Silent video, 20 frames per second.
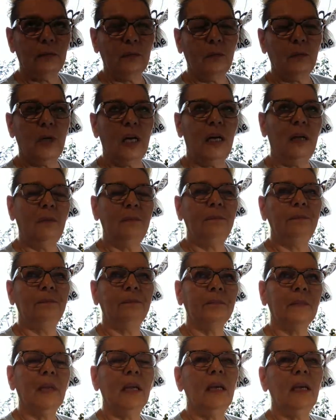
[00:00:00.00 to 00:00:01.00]
well,
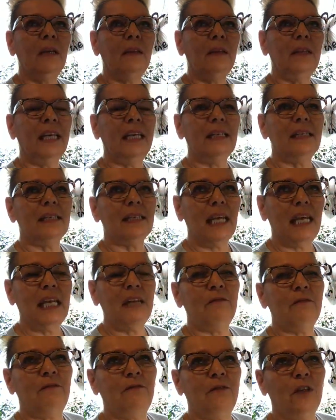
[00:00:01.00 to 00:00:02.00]
they
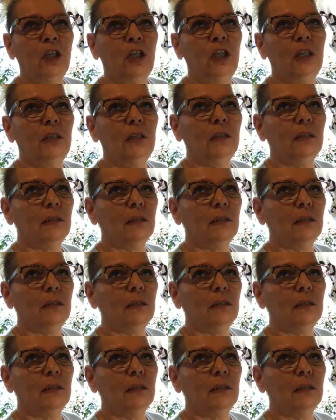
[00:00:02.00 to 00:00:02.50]
say full